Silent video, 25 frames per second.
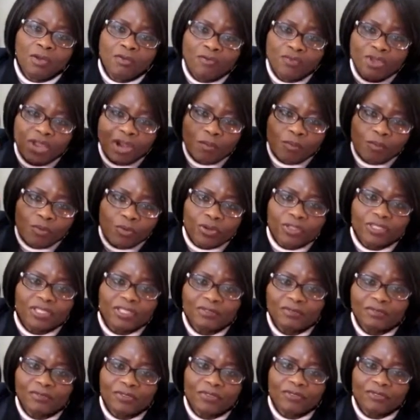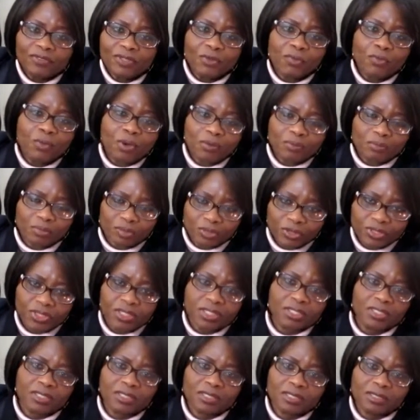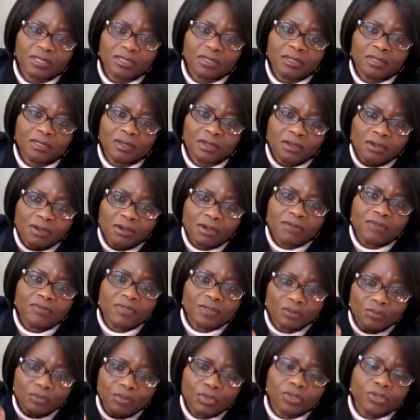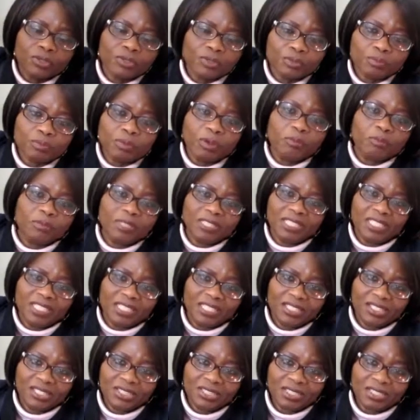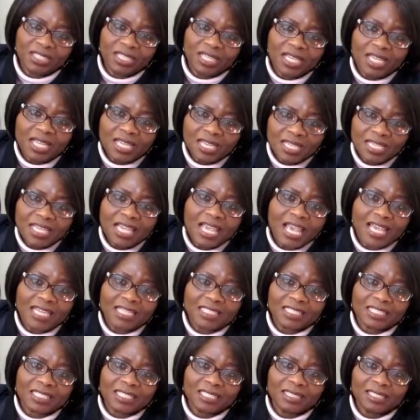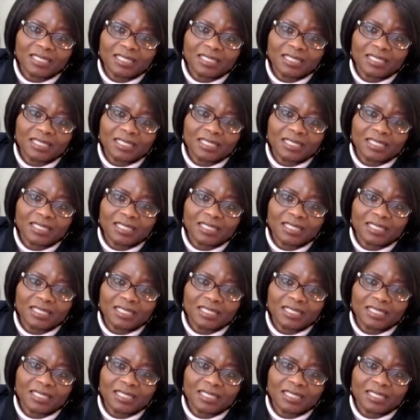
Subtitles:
We are more than 51% of the world's population, yet